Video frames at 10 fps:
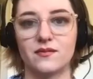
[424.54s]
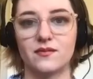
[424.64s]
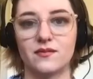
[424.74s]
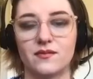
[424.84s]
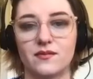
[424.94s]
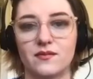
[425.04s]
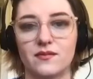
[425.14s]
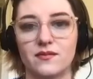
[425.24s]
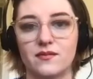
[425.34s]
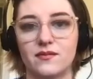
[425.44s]

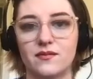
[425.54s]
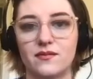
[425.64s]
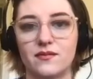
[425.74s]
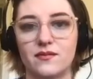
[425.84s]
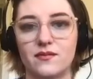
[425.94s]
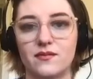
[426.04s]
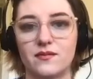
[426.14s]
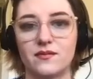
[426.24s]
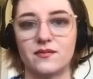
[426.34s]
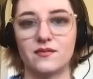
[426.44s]

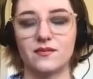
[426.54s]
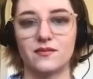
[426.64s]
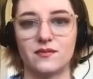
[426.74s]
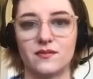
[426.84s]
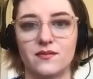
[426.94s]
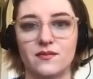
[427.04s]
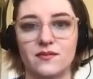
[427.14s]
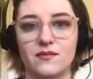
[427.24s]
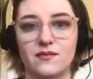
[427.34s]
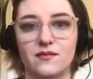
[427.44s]

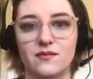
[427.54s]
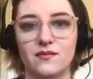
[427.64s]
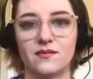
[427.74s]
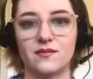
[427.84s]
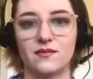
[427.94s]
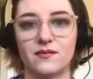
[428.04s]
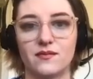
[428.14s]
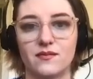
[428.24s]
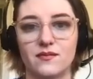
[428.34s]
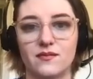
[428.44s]

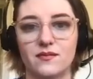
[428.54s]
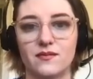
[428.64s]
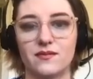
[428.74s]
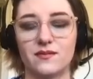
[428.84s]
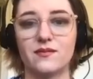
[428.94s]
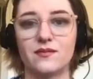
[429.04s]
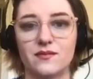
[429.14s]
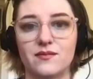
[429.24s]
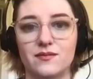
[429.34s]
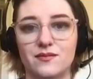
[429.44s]

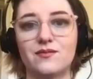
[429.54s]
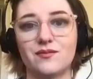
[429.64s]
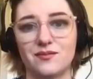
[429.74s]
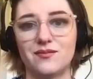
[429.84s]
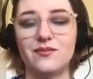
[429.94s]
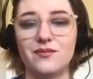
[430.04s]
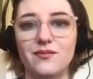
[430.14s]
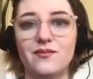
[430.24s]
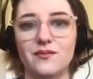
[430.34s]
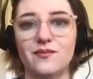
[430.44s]

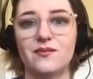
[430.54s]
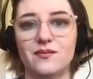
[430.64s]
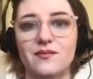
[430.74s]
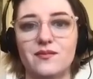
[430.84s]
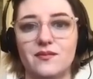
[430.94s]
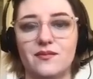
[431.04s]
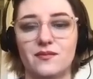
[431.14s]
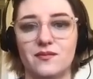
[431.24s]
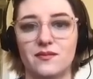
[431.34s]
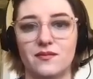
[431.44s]

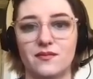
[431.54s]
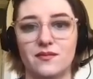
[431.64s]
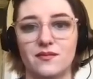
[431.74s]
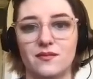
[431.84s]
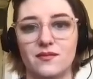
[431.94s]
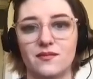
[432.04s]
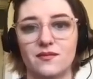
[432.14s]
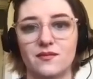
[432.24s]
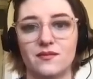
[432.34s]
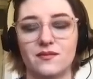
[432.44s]
The person shown says nothing.